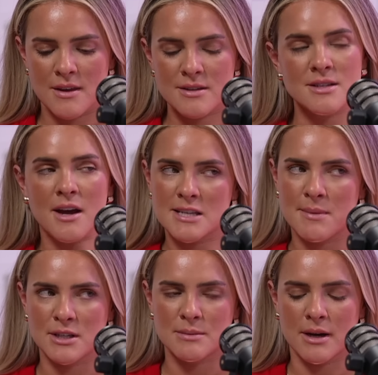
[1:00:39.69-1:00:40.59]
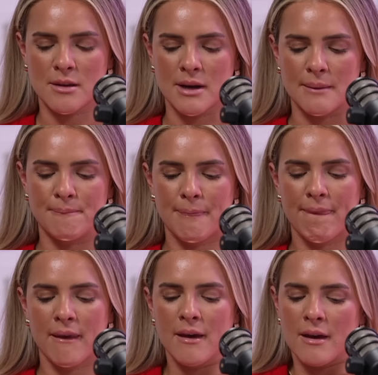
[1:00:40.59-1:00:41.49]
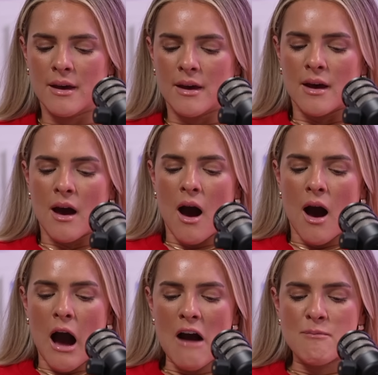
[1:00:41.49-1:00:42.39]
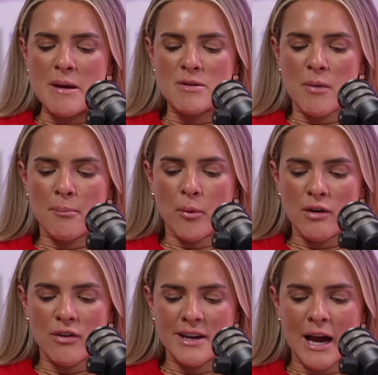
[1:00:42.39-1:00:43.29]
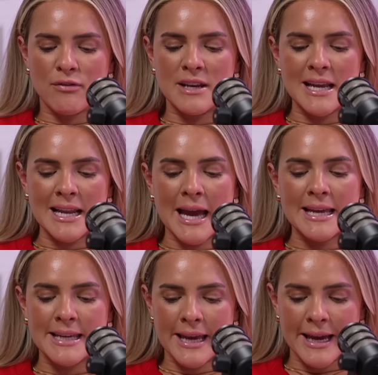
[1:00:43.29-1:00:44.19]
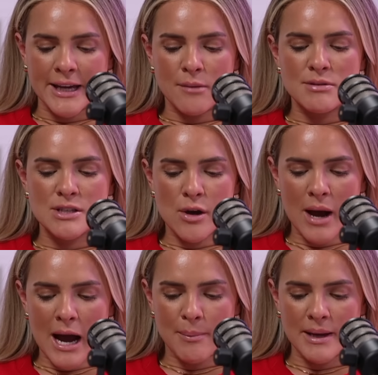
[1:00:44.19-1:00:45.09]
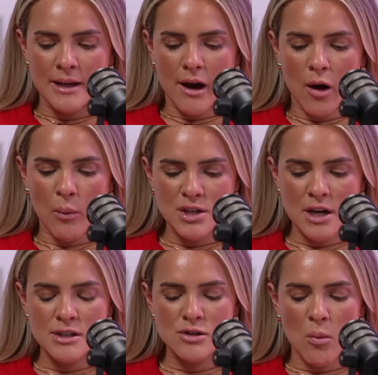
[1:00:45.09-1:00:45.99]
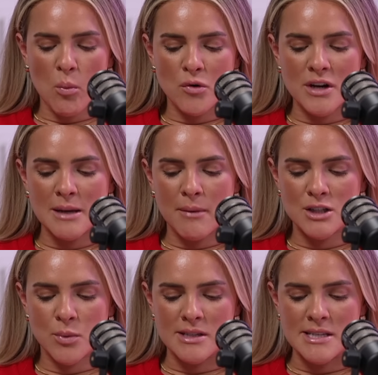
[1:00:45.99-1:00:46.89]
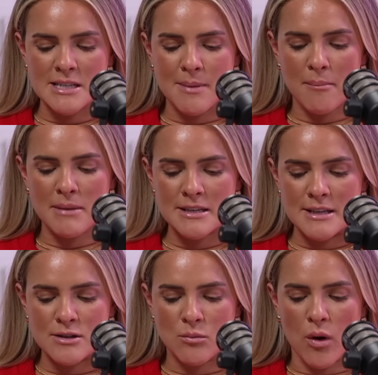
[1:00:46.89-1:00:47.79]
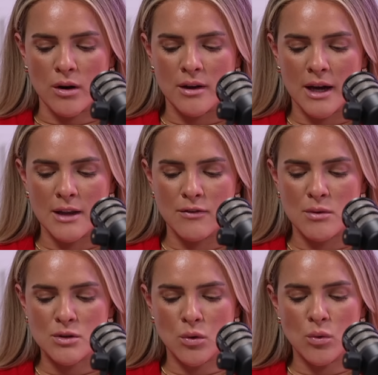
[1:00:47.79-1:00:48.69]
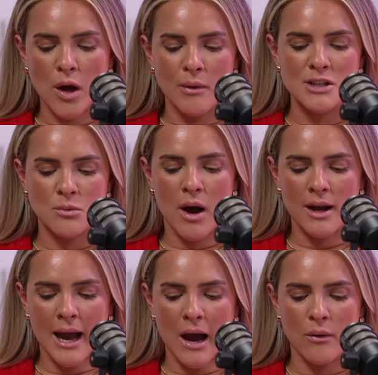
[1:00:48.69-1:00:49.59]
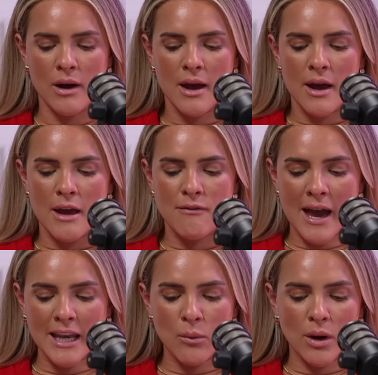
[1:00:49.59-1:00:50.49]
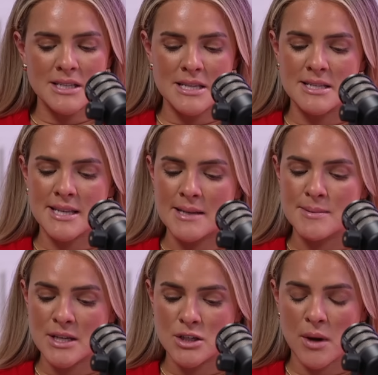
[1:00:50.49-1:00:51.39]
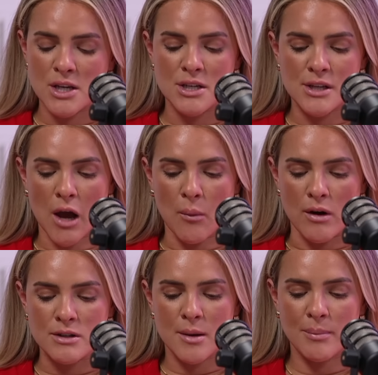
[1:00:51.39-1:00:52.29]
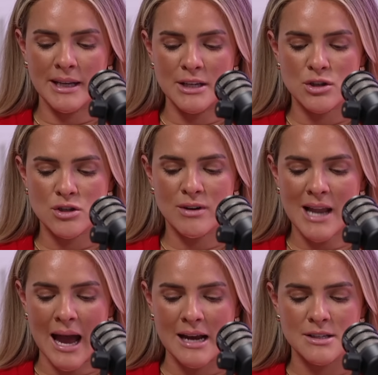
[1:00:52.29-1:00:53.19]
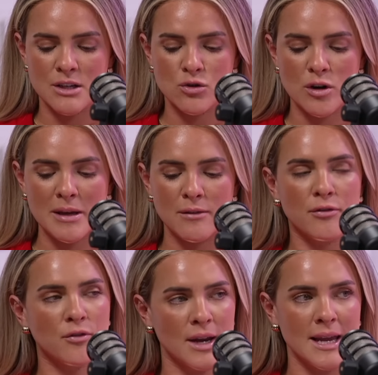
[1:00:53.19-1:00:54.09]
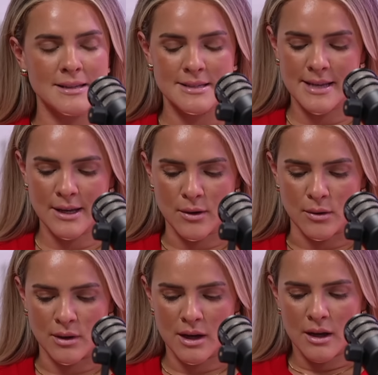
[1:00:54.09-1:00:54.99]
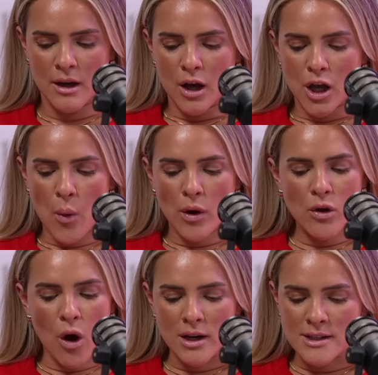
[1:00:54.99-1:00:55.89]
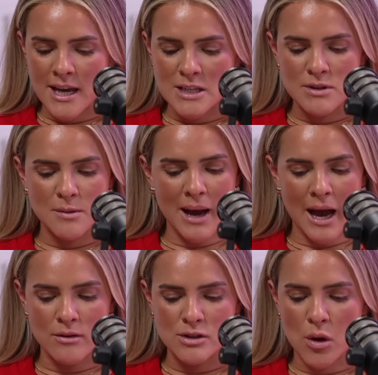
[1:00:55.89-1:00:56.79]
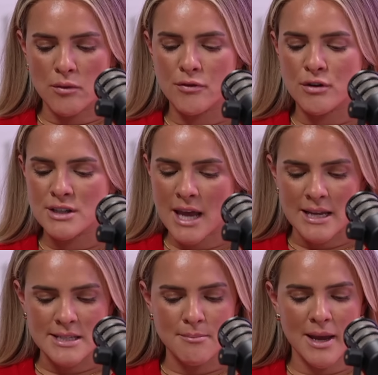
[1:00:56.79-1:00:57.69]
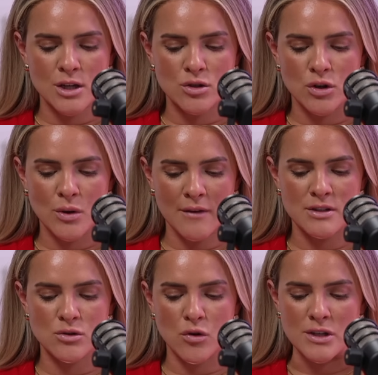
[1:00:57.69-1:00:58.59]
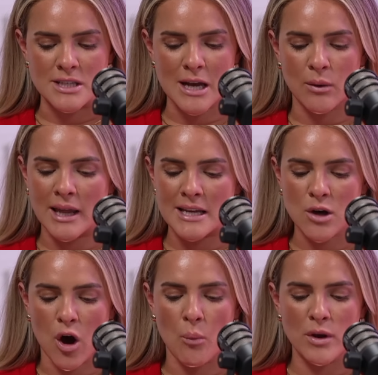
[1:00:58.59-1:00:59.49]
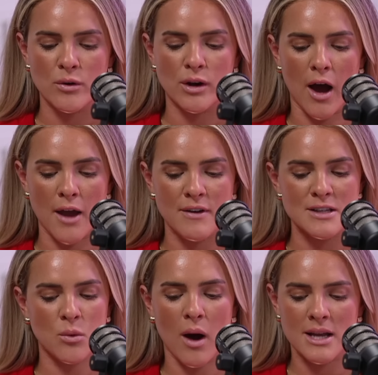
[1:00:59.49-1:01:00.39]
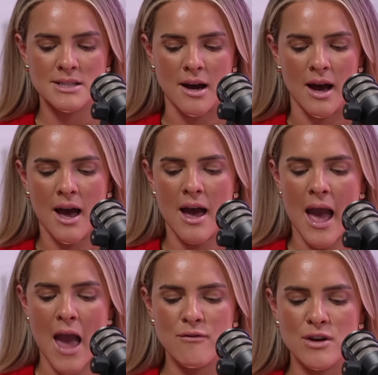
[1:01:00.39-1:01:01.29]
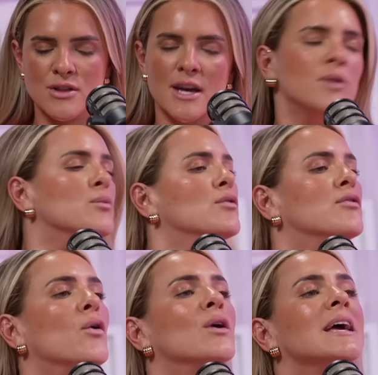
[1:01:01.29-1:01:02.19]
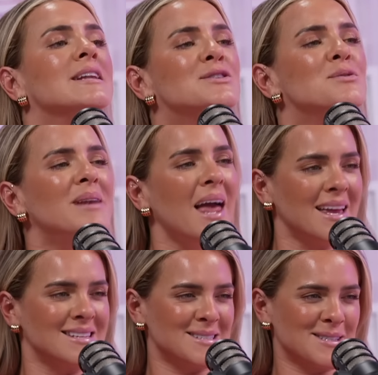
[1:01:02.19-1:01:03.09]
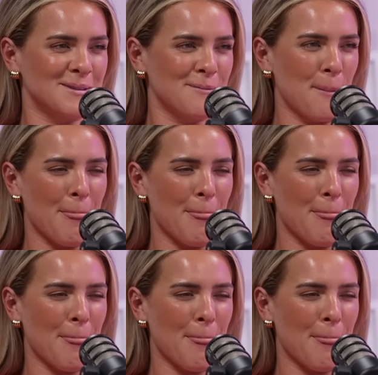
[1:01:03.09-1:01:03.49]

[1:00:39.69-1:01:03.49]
This is a nice message, by the way. I've been with my boyfriend now for nearly a year and I'm so happy. I wish I'd stopped worrying in my 20s about meeting someone and if it was all going to work out. If anyone is in the same situation as I was, please just relax and enjoy being free and single. Go on your holidays with your pals, go on fun dates, and make sure you have stories to tell later on when your life is quieter. Everything will fall into place.